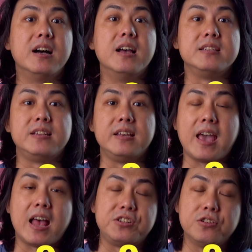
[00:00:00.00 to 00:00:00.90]
earns the
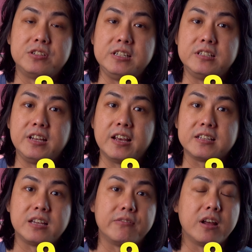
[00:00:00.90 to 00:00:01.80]
Casio
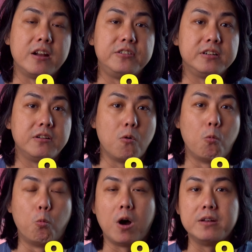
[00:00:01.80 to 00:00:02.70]
CT-X700
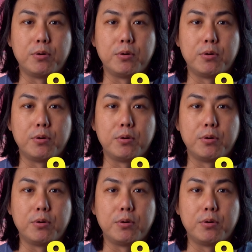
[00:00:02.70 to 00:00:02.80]
1